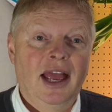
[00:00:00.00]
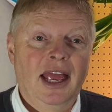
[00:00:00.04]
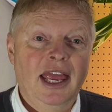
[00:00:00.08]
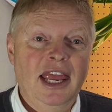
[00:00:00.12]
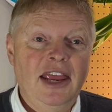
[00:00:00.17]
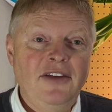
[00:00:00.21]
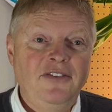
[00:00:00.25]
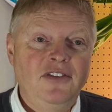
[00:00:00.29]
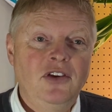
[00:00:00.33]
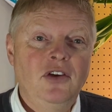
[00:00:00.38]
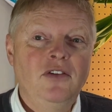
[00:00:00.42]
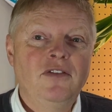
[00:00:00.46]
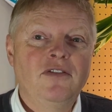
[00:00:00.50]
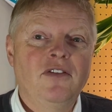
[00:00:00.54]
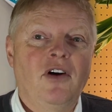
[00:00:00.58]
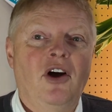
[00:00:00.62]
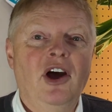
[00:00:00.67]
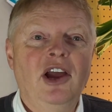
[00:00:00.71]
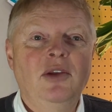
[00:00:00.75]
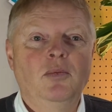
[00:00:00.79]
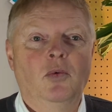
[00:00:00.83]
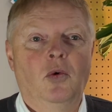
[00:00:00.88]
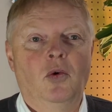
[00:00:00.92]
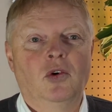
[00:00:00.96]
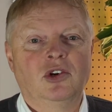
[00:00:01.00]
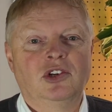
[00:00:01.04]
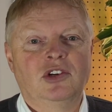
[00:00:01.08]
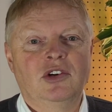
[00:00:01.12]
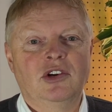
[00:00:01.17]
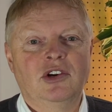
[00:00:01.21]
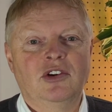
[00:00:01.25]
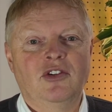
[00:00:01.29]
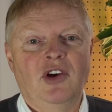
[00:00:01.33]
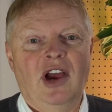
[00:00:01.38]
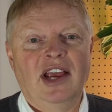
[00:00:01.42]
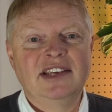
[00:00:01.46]
If you find water
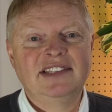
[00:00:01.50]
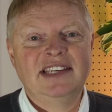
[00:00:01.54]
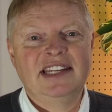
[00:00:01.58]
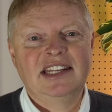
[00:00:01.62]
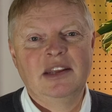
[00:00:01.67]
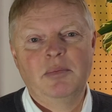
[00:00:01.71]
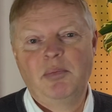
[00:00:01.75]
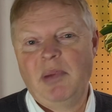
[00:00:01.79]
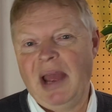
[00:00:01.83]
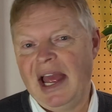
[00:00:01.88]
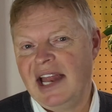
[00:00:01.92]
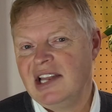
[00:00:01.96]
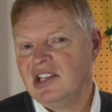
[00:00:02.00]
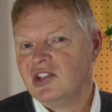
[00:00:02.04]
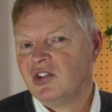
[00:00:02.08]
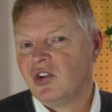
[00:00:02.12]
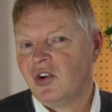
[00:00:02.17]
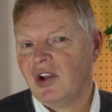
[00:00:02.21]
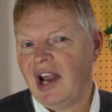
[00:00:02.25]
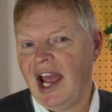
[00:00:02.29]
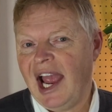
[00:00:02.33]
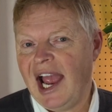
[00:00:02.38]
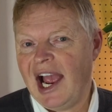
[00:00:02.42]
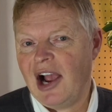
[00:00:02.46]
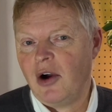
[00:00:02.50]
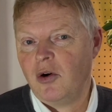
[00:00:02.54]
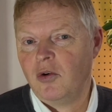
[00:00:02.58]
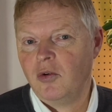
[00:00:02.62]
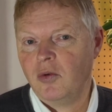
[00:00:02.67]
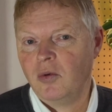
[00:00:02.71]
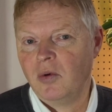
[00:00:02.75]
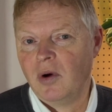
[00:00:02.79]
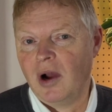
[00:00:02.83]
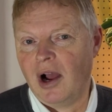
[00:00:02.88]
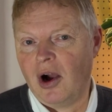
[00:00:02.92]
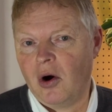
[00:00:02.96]
ingress, it depends on
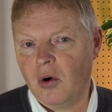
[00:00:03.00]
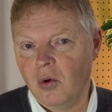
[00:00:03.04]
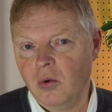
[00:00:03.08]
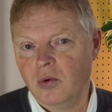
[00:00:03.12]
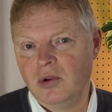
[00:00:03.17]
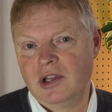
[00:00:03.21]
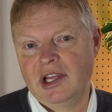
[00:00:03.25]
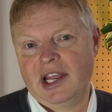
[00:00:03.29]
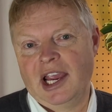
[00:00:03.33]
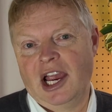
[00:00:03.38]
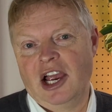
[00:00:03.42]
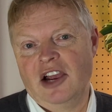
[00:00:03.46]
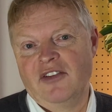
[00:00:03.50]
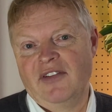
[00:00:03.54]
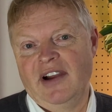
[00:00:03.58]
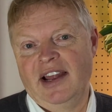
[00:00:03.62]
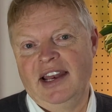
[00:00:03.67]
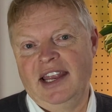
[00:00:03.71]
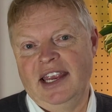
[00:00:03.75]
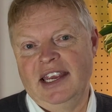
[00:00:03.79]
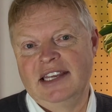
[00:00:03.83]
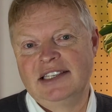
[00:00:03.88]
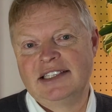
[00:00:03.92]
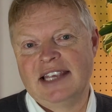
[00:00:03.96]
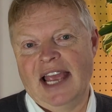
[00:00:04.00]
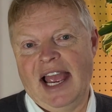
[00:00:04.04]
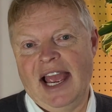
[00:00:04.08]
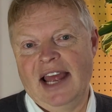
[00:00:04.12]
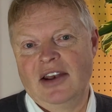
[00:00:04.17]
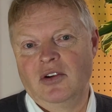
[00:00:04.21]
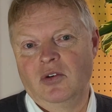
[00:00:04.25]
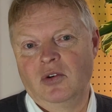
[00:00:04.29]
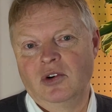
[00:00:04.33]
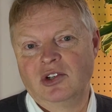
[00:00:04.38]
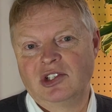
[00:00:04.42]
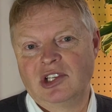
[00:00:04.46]
how old the caravan is
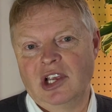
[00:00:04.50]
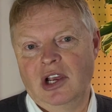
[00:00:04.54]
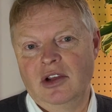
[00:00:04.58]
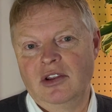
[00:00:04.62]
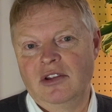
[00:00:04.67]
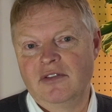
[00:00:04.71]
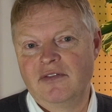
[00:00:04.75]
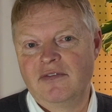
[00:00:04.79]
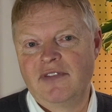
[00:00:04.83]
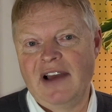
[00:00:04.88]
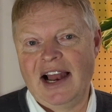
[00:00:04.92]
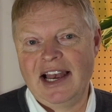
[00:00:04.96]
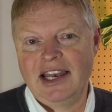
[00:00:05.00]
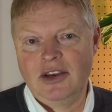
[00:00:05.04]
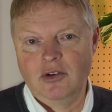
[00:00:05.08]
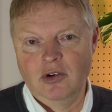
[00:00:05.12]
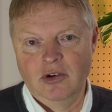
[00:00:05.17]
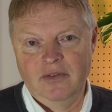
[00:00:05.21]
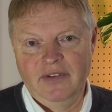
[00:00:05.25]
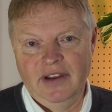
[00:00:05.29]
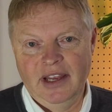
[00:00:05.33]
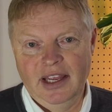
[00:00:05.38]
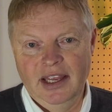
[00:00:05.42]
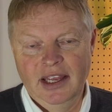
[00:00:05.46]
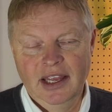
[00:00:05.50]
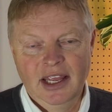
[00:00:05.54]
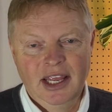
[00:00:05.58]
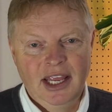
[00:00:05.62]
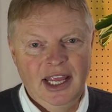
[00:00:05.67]
and also the value of it.